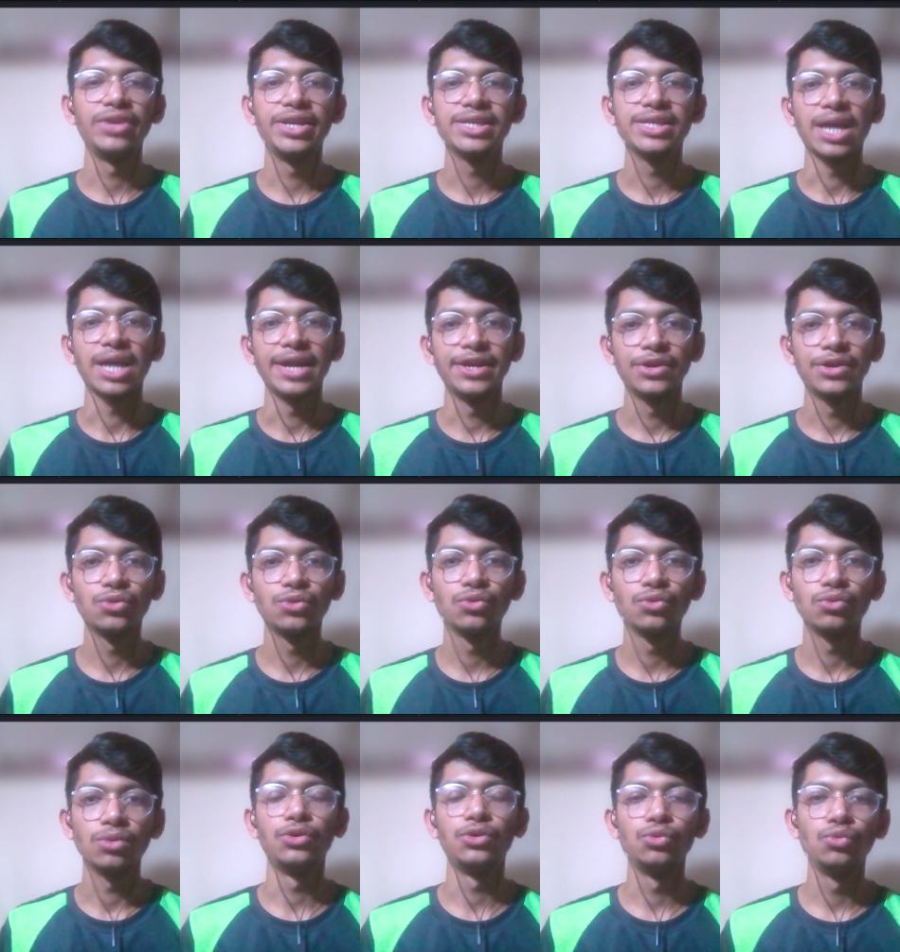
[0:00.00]
we decided
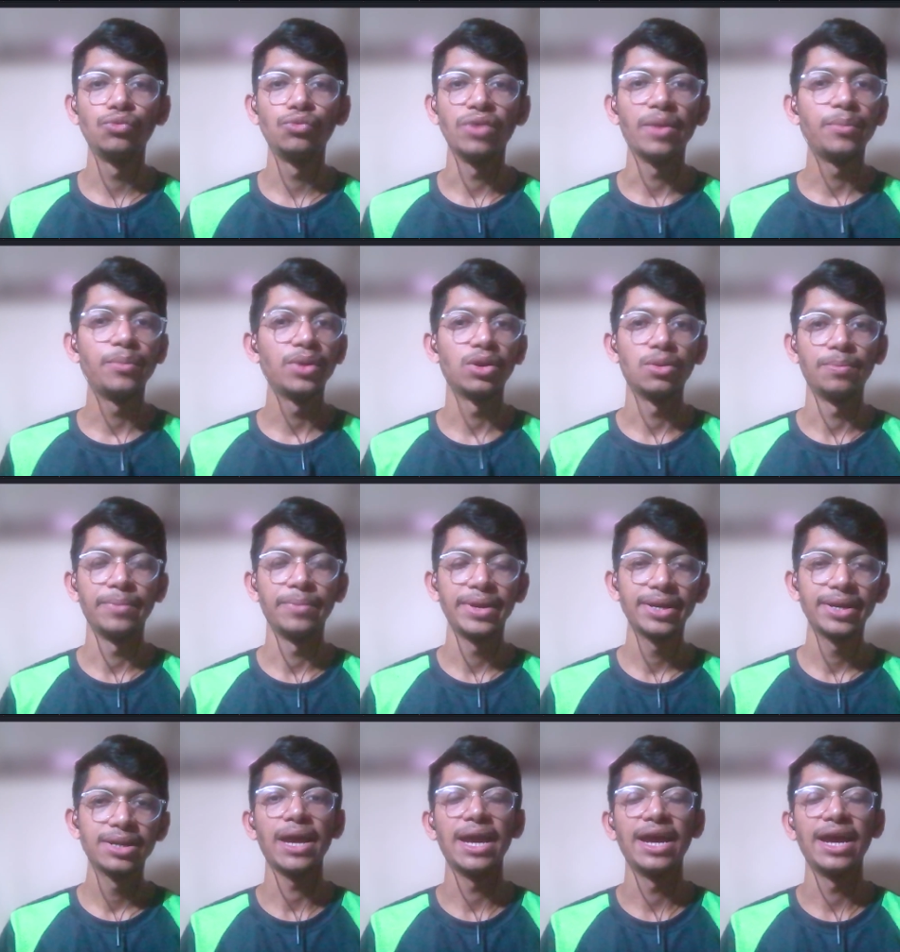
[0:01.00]
to do web
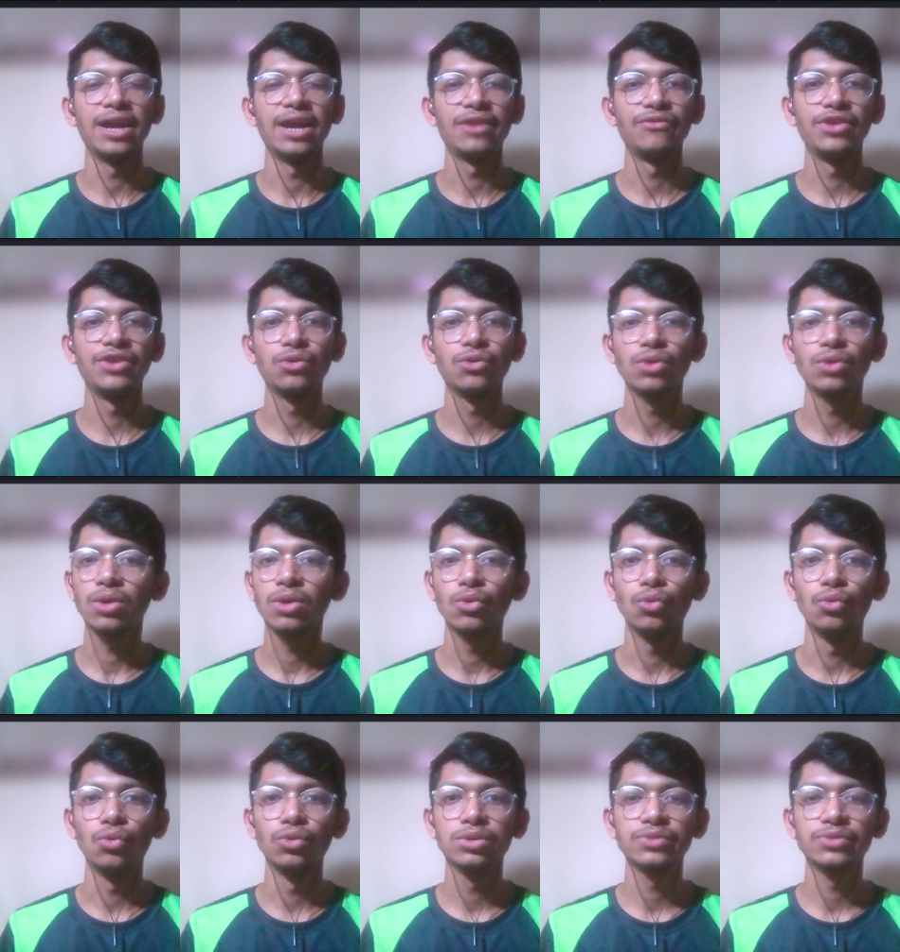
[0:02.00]
development, and we took a
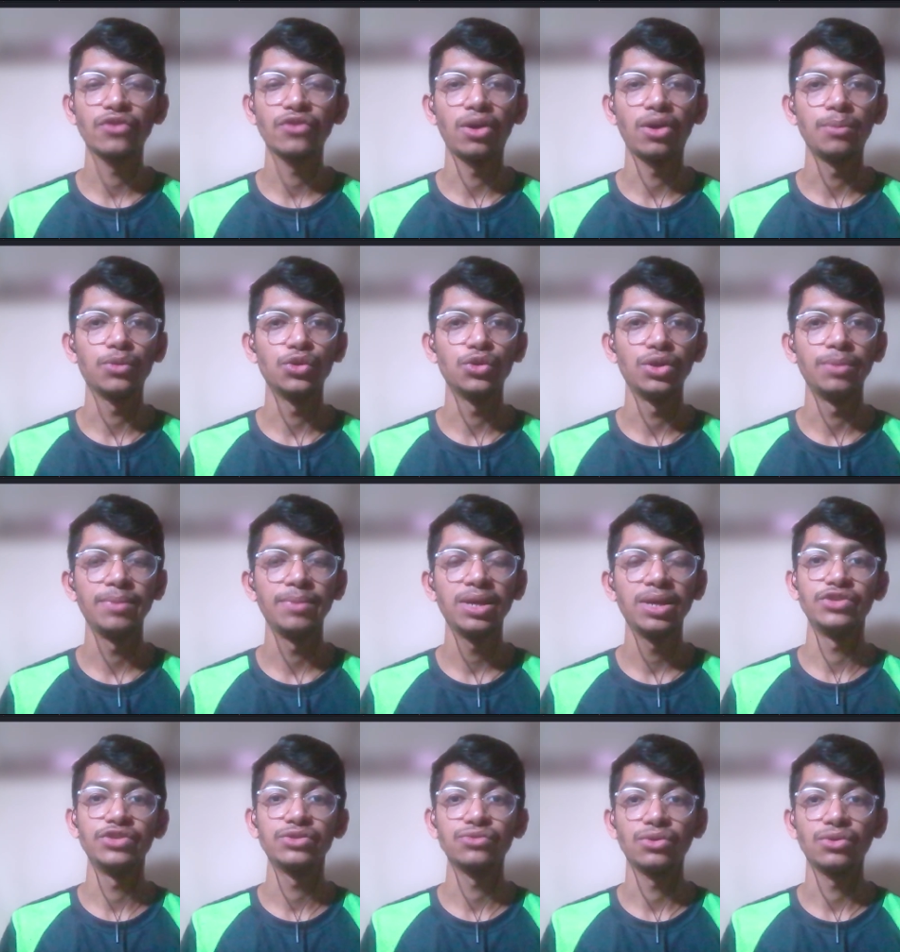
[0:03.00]
course from
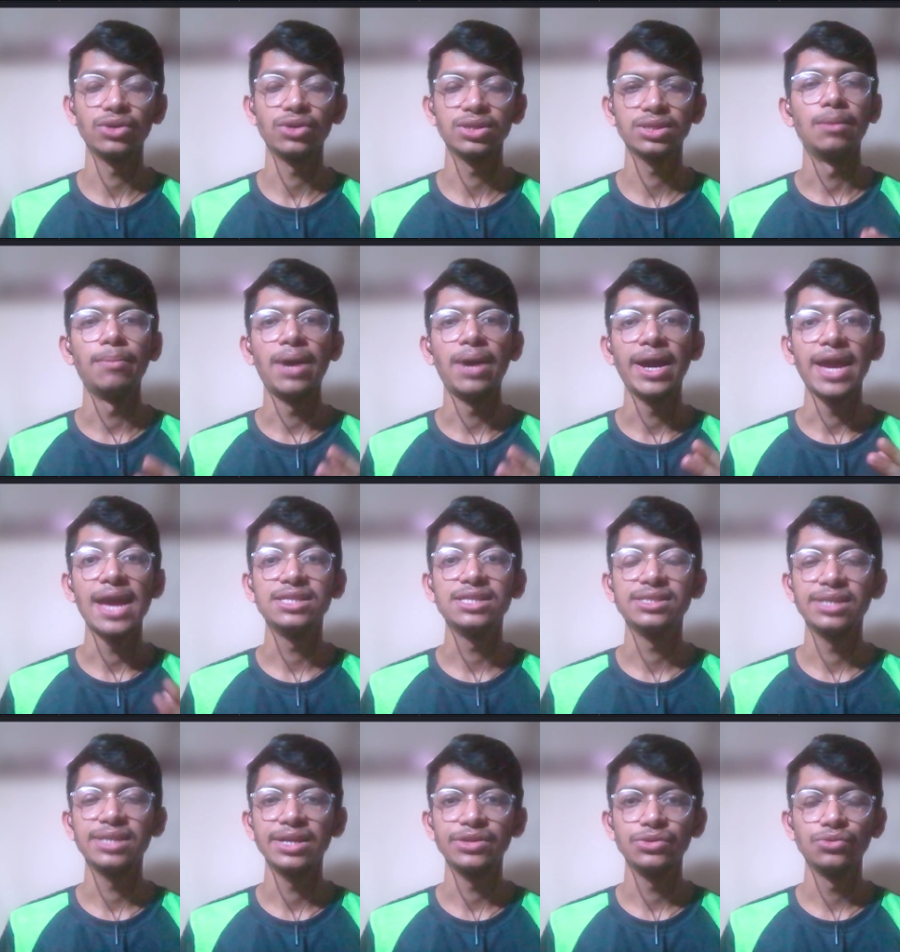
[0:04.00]
Udemy, which was by
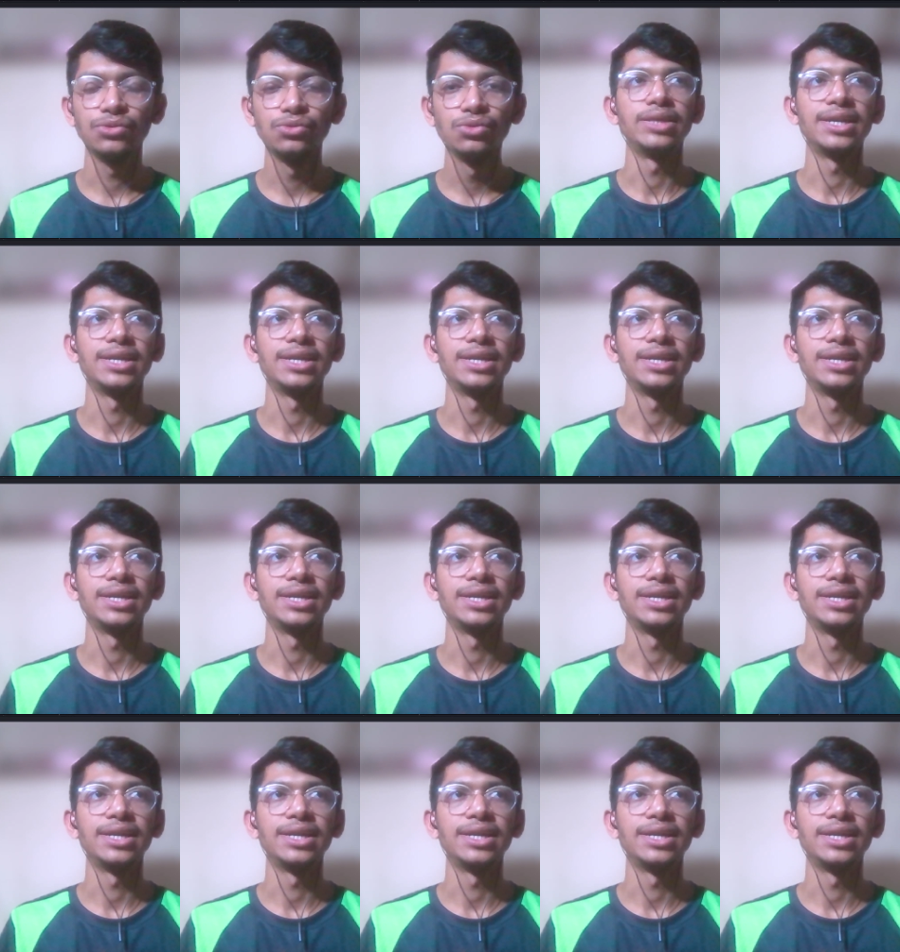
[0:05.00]
Angela Yu.